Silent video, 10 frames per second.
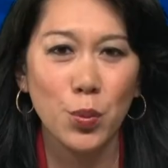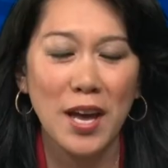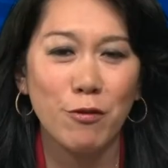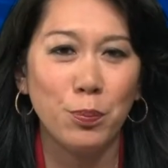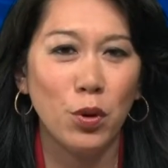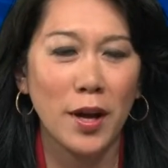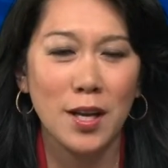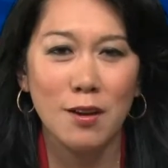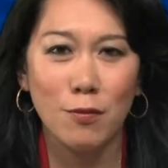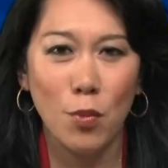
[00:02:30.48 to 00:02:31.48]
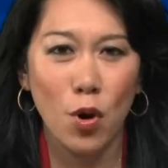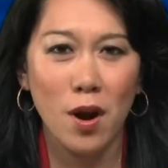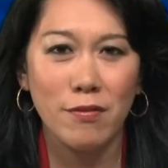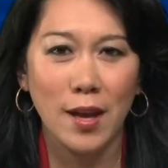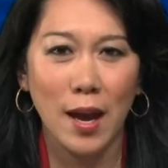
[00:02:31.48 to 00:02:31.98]
we have plenty of
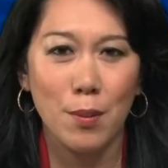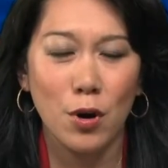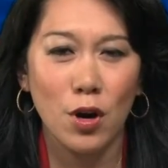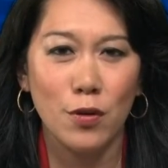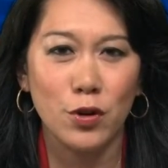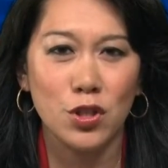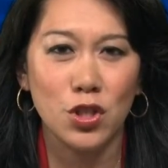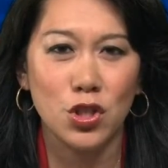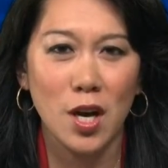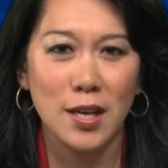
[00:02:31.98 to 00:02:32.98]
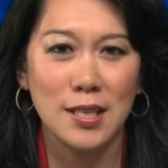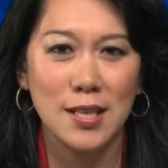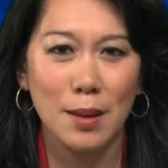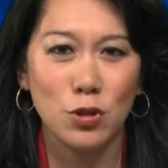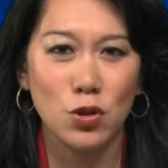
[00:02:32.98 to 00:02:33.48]
more of the Amber Heard versus Johnny
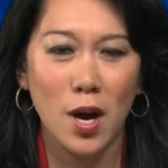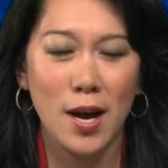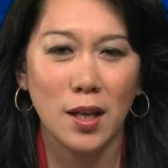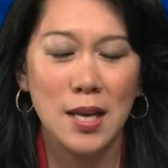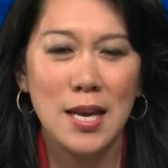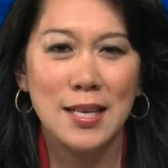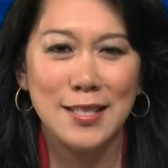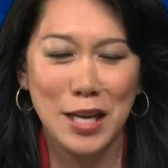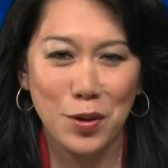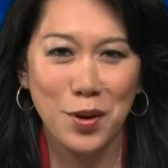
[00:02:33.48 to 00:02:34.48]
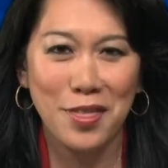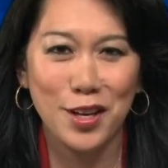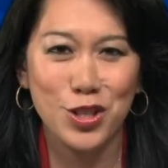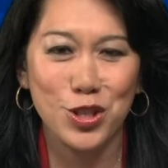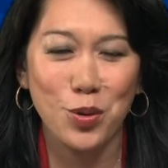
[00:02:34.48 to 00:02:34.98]
Depp trial. Stay with
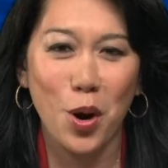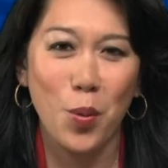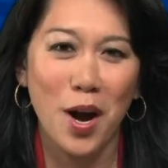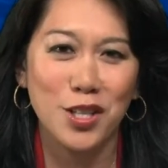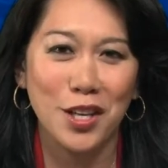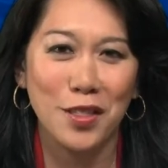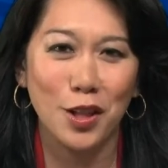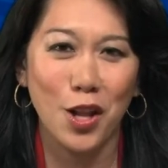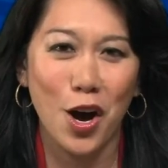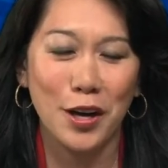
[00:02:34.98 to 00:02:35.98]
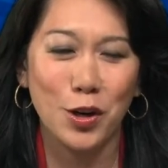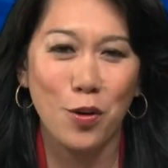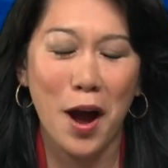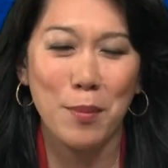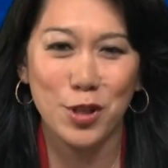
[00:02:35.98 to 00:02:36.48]
us. You are watching the Law and
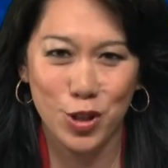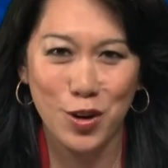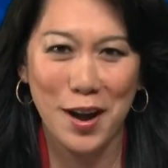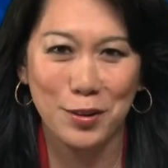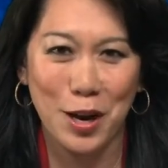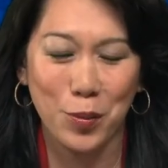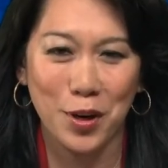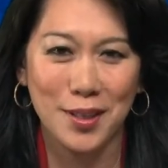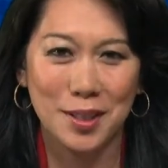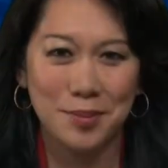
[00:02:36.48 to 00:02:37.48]
Crime Trial Network.